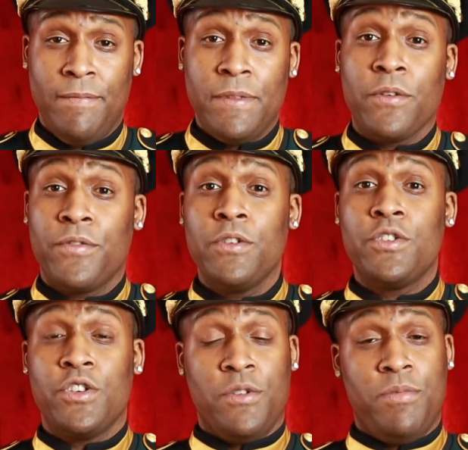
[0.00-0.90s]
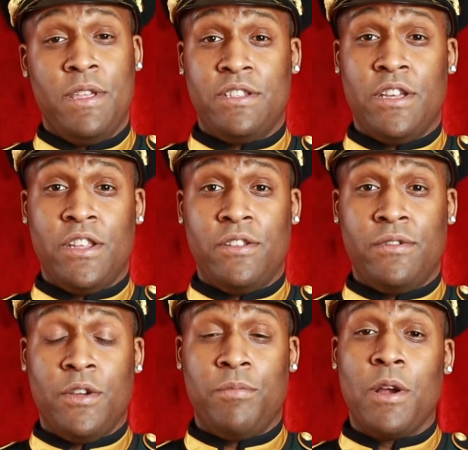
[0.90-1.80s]
Your future depends on it.
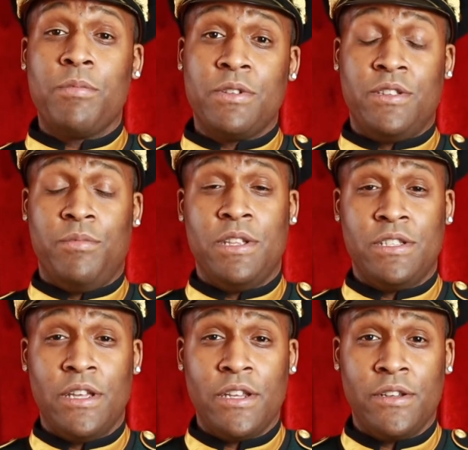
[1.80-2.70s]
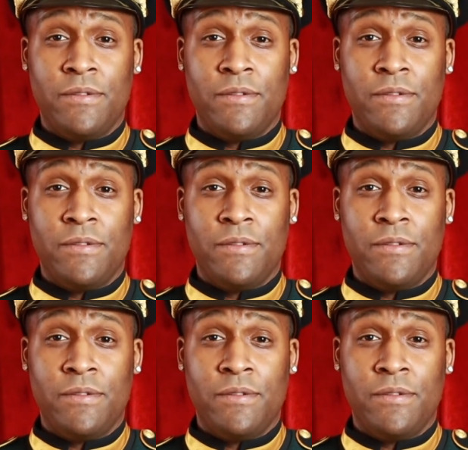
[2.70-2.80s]
Your purpose depends on it.